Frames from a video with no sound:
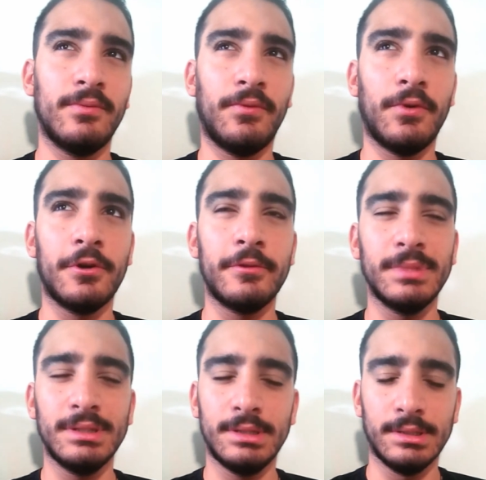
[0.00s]
form
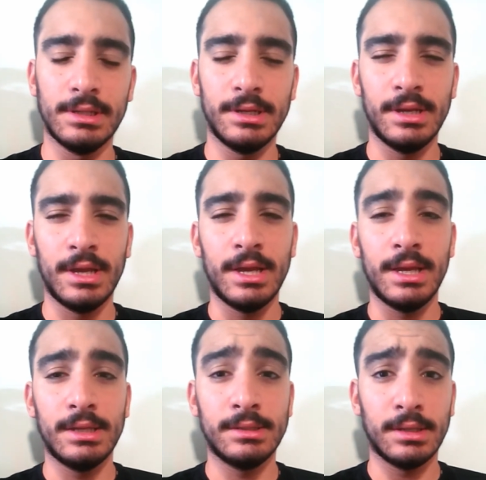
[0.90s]
in Sicily
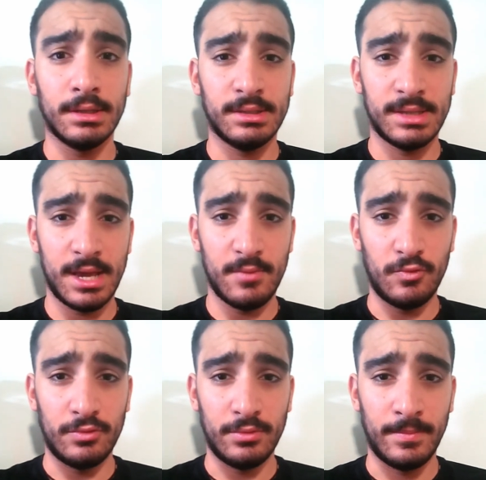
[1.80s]
is
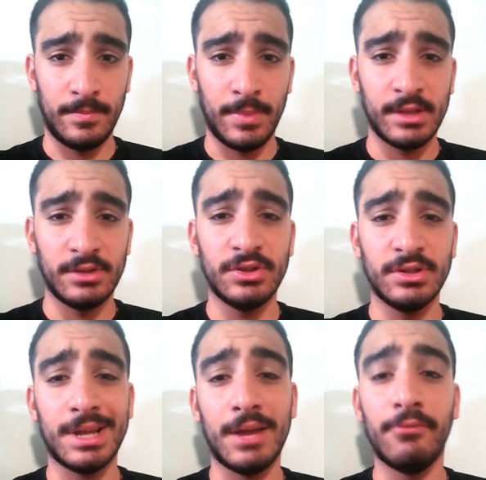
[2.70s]
semu.
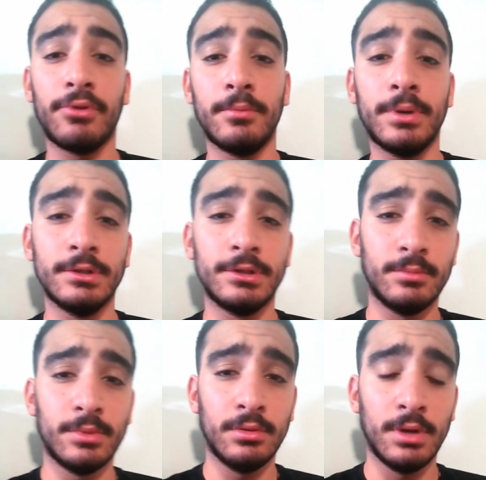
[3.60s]
Just I'm from
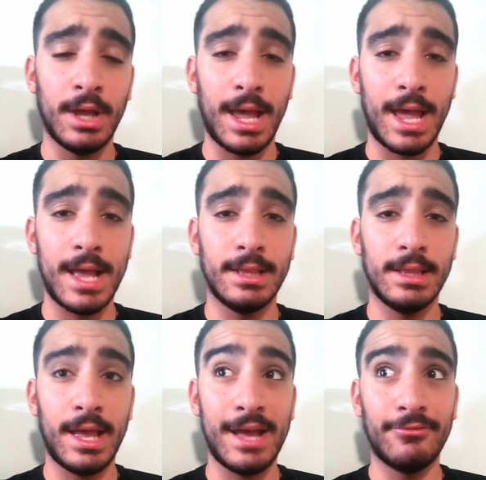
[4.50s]
Palermo
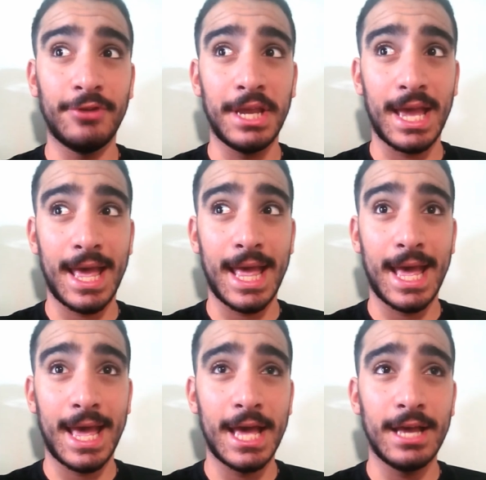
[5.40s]
and every
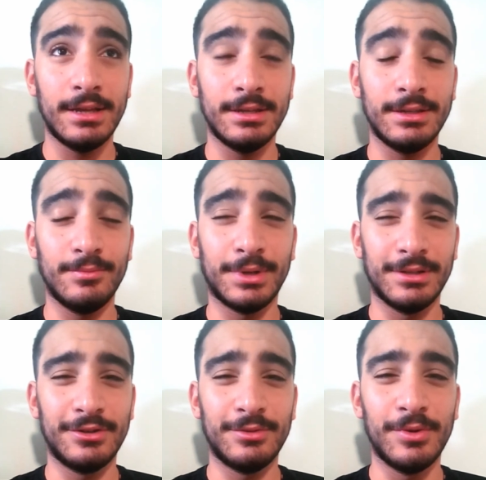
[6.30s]
E in
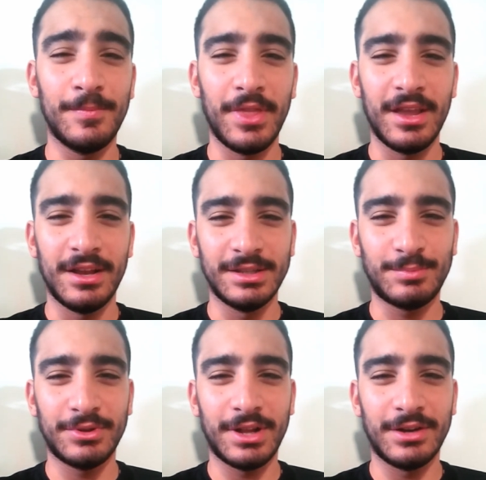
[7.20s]
Palermo is
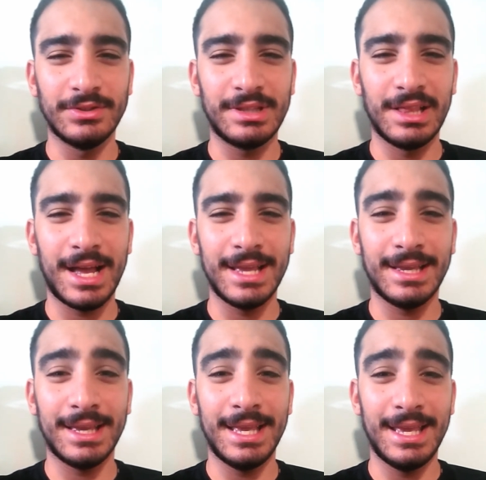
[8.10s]
pronounced
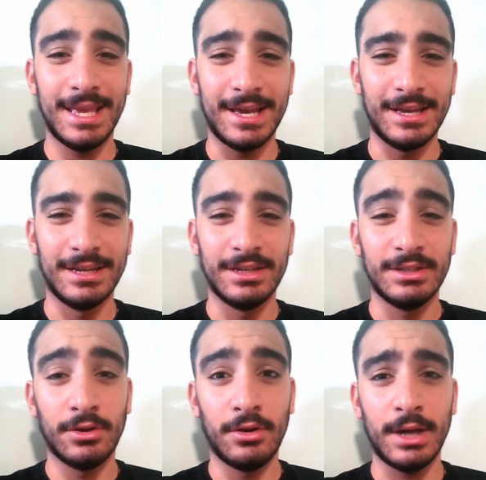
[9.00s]
like IE.
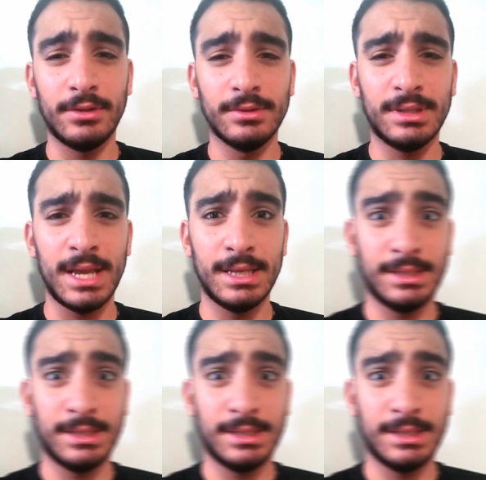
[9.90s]
So I don't say